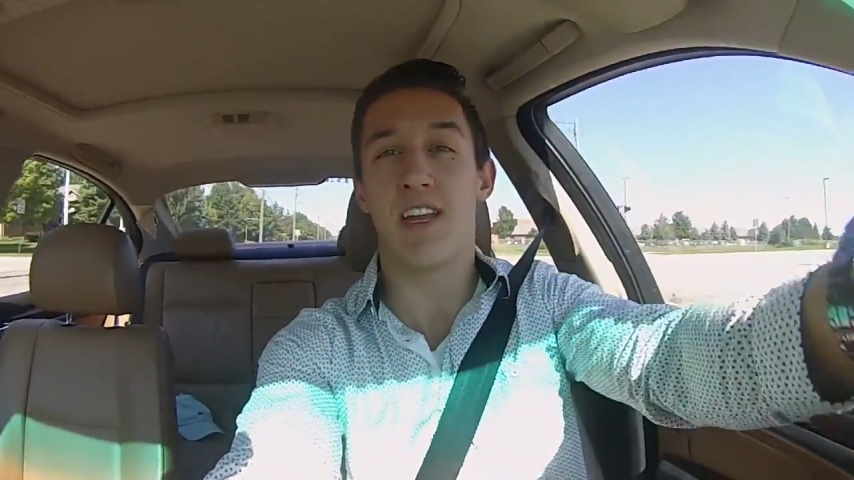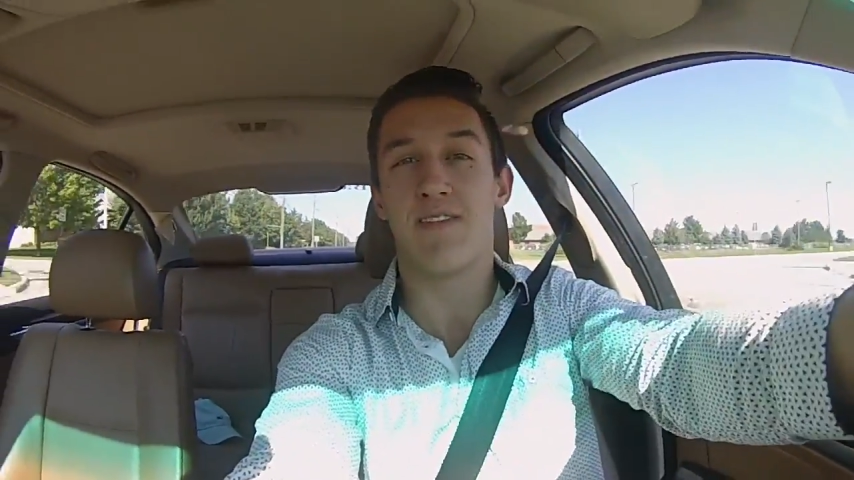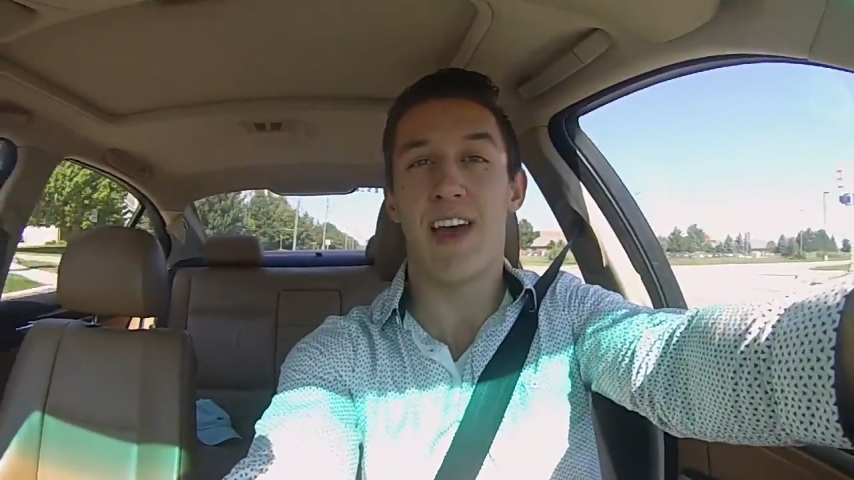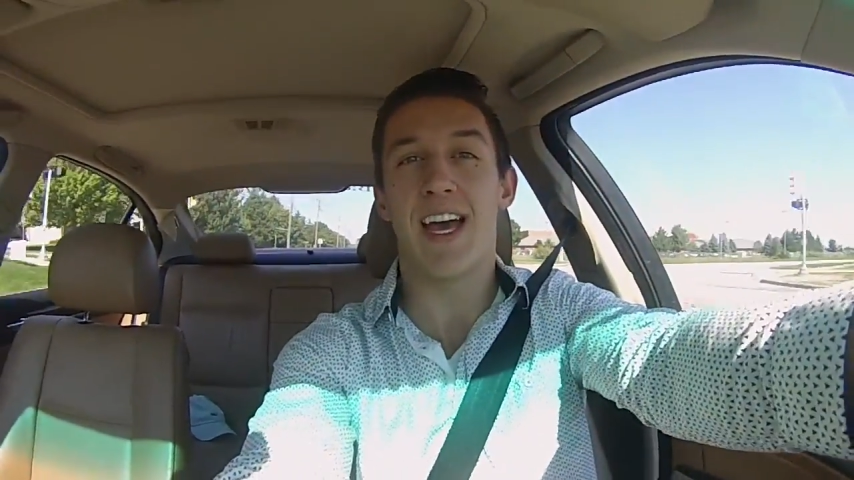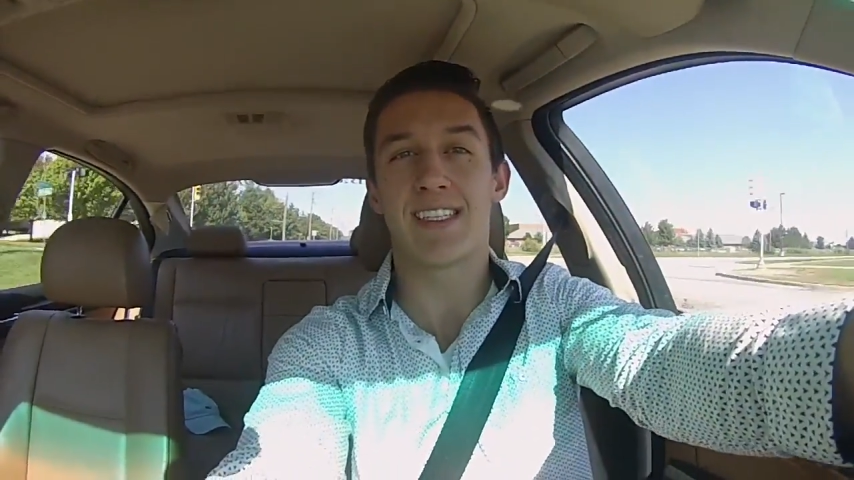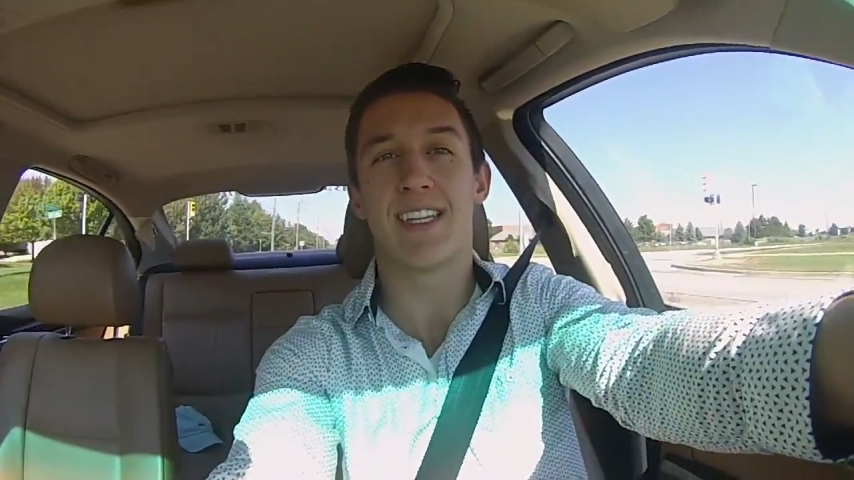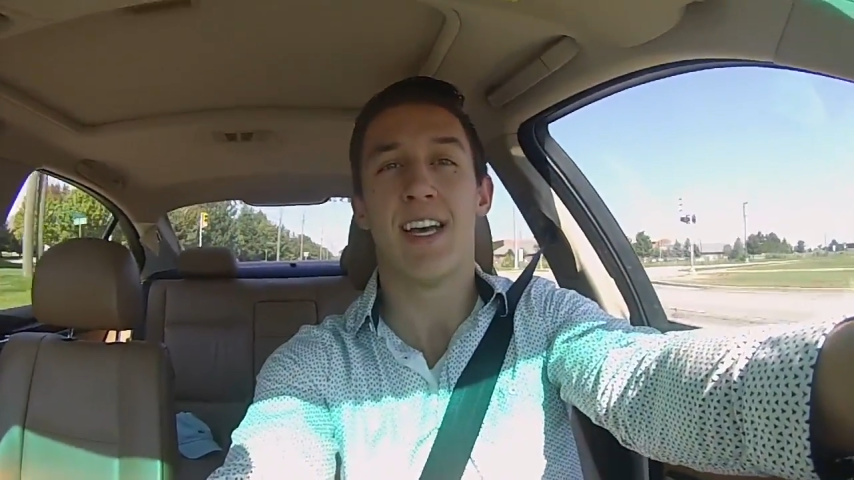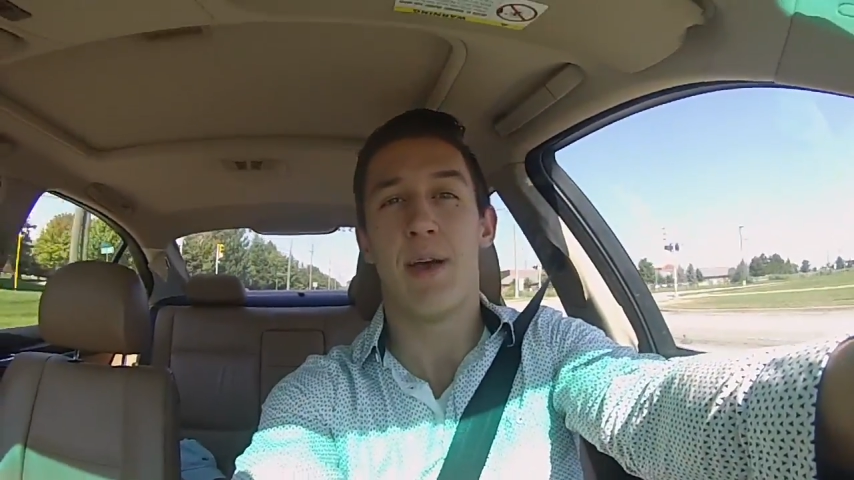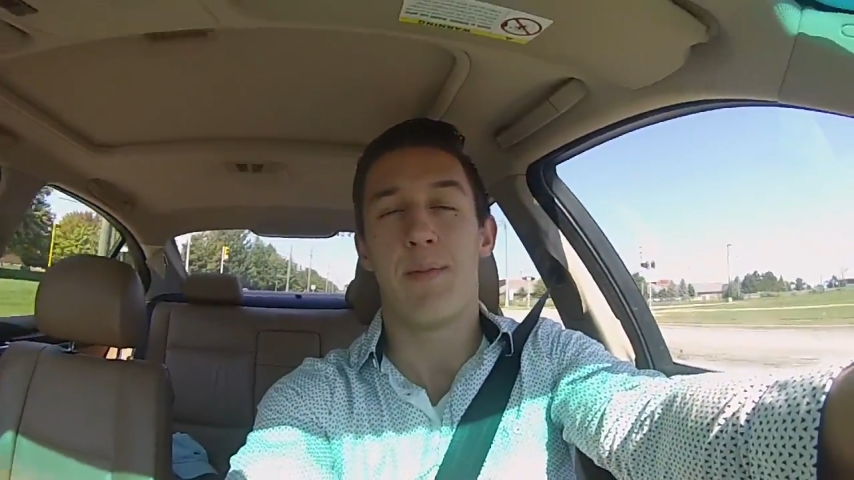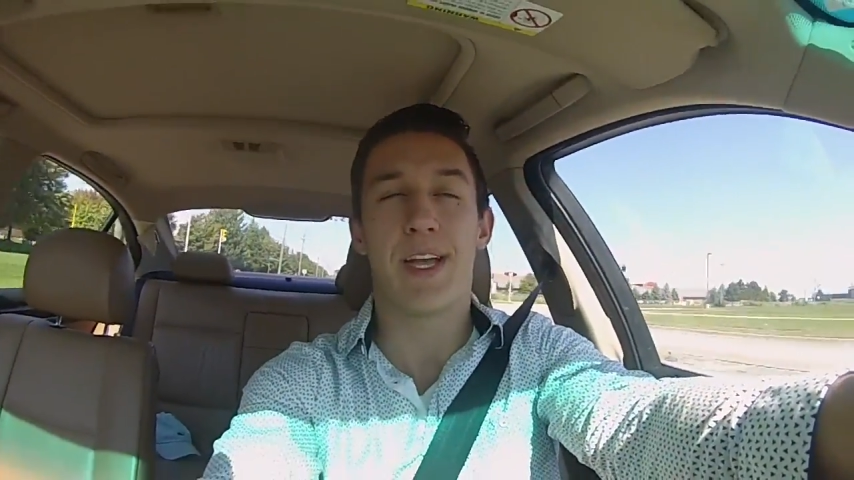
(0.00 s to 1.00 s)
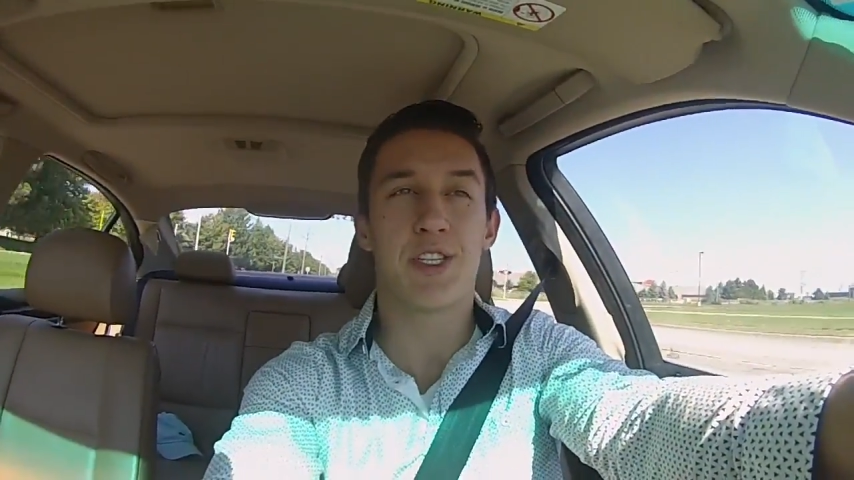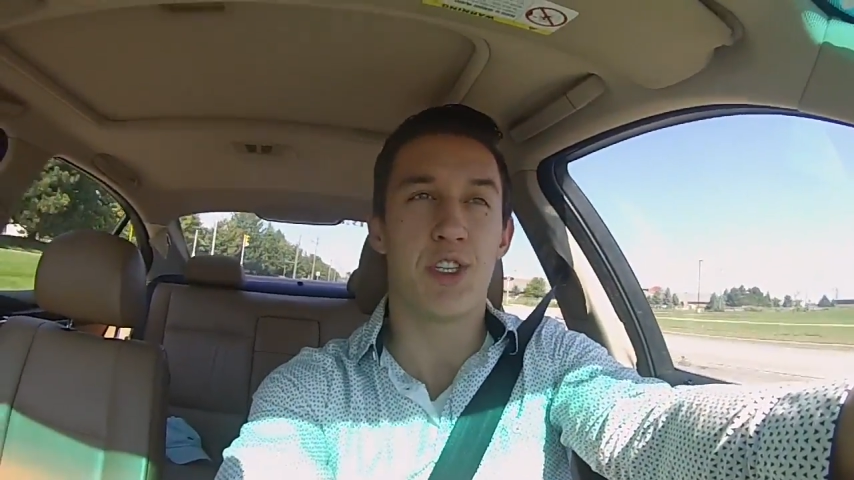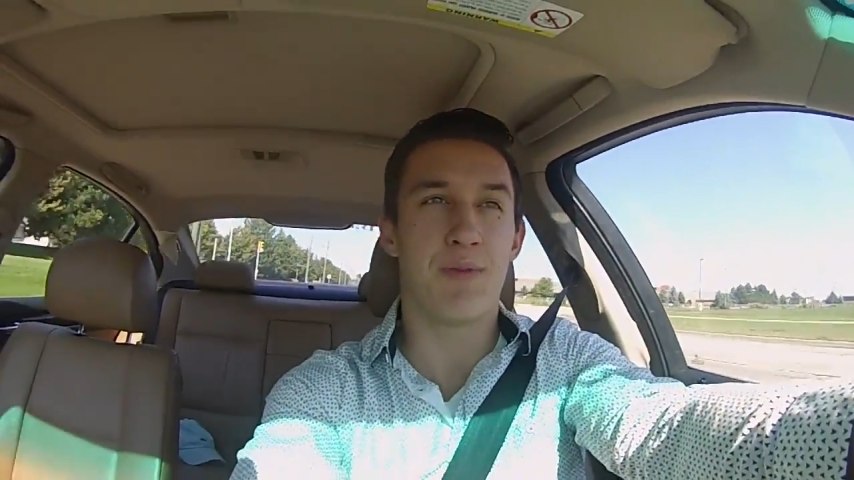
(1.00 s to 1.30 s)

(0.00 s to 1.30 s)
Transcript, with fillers: gonna invest, make sure